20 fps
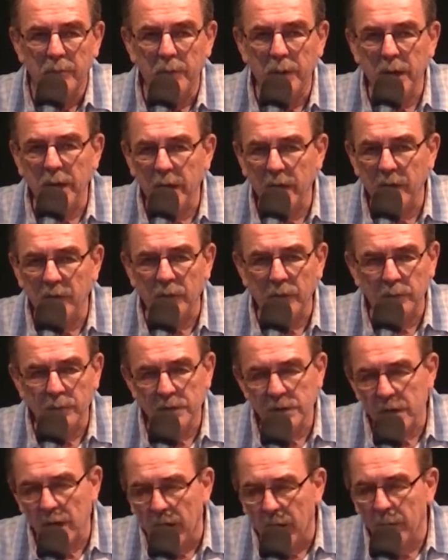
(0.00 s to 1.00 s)
many of
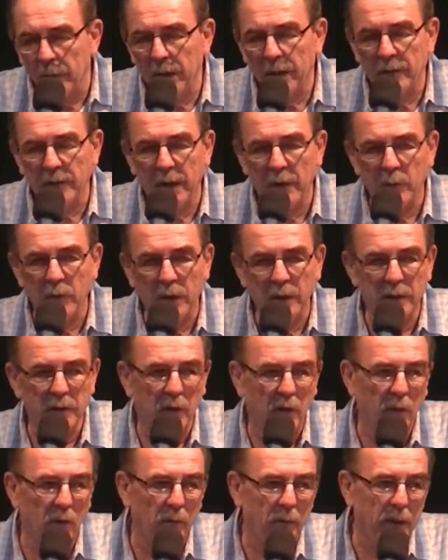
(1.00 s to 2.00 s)
them tell me they read
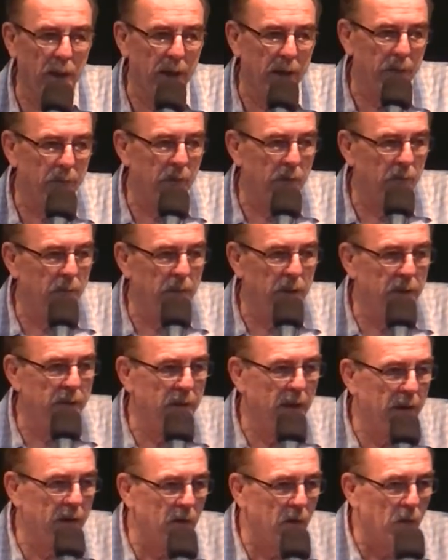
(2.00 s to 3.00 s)
the whole bible
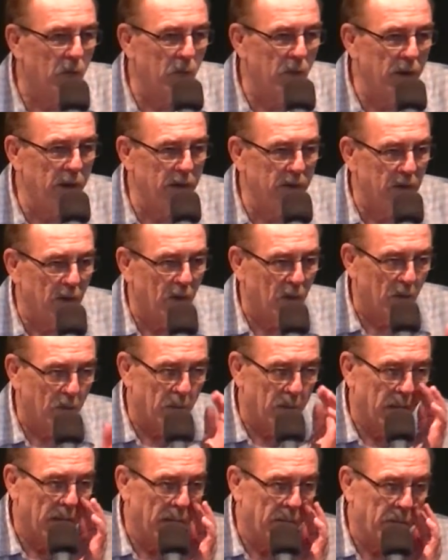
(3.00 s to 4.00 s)
but they don't read the
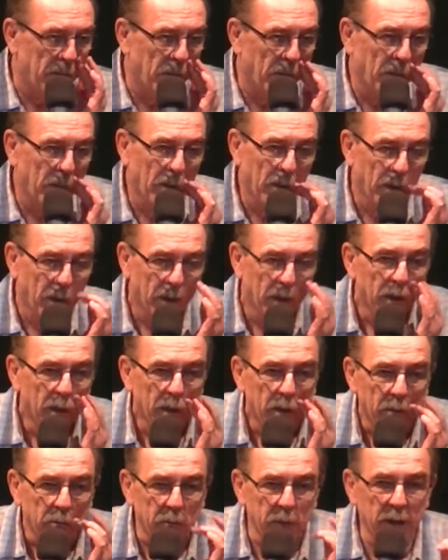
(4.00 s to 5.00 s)
whole bible
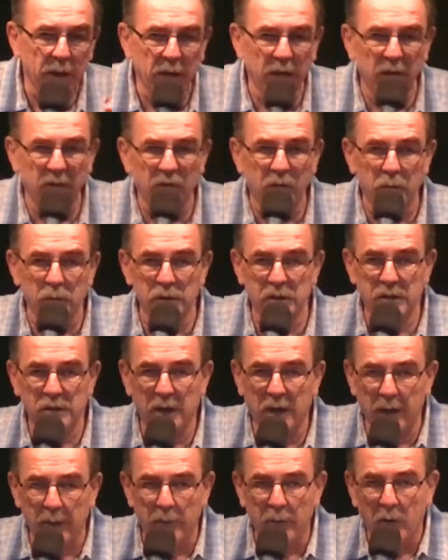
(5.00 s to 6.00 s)
many of them
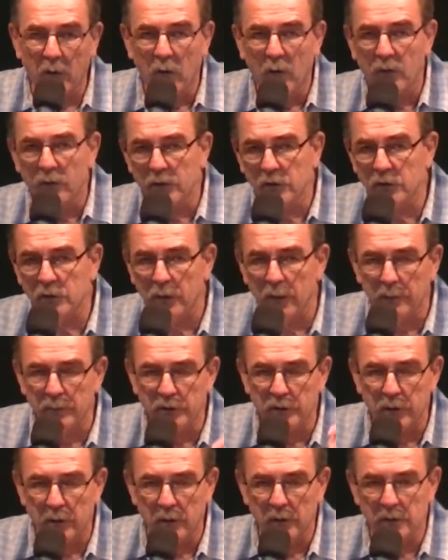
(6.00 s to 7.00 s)
skip over
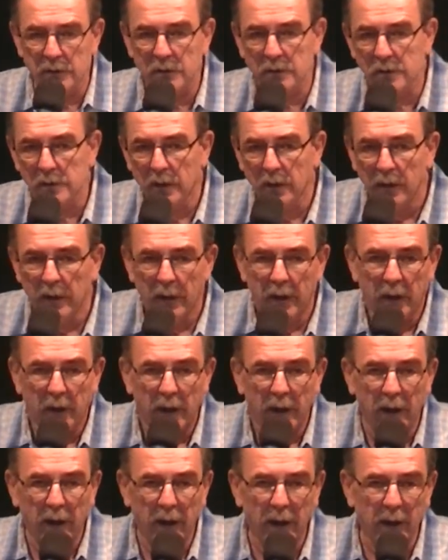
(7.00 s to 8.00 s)
scriptures
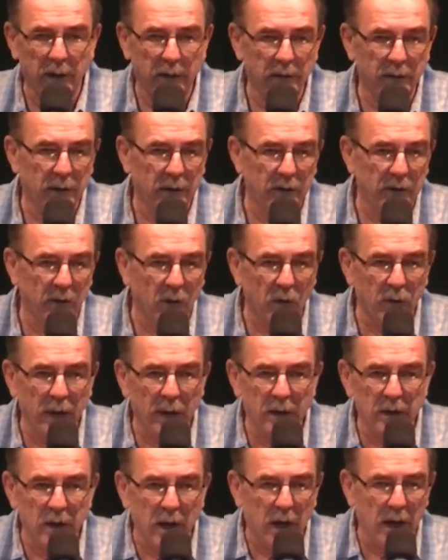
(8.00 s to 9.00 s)
and don't
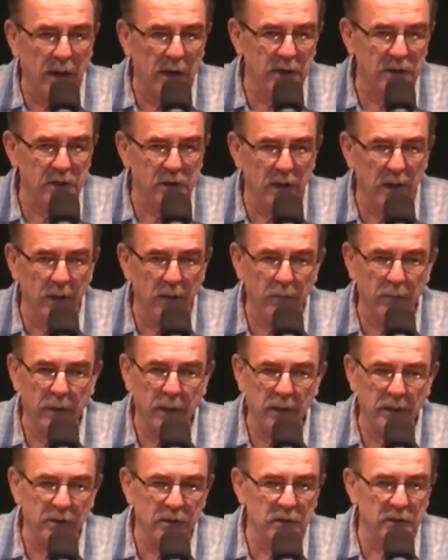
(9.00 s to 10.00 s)
acknowledge them
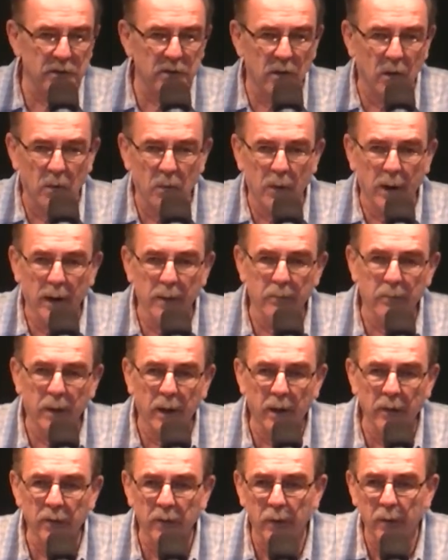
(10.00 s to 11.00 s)
and just go right
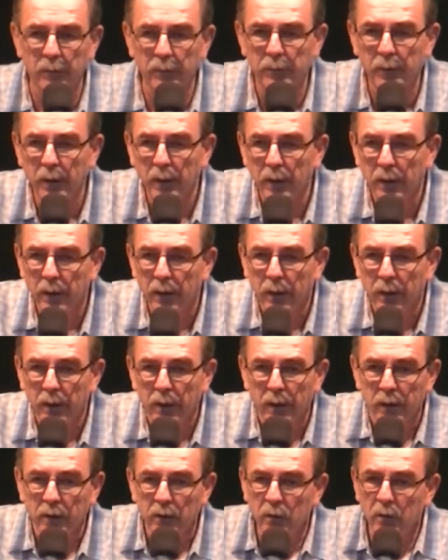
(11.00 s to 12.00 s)
by them
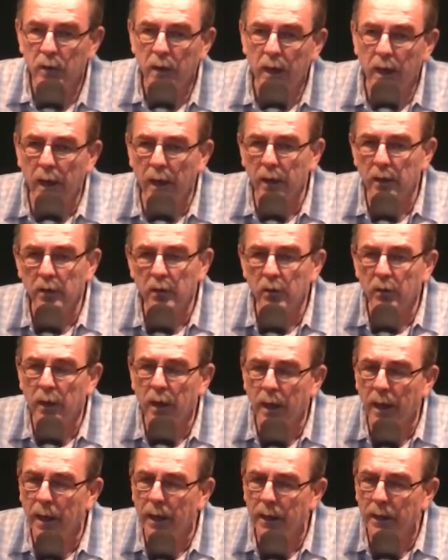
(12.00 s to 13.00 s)
you can't you
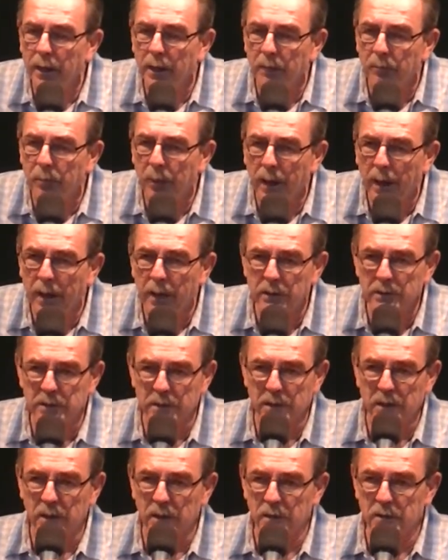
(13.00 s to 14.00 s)
can't get
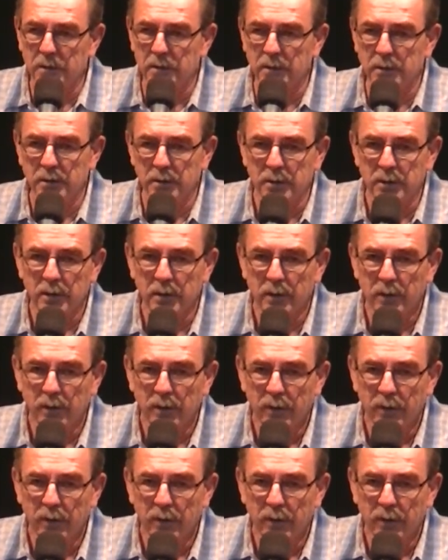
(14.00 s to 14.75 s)
past this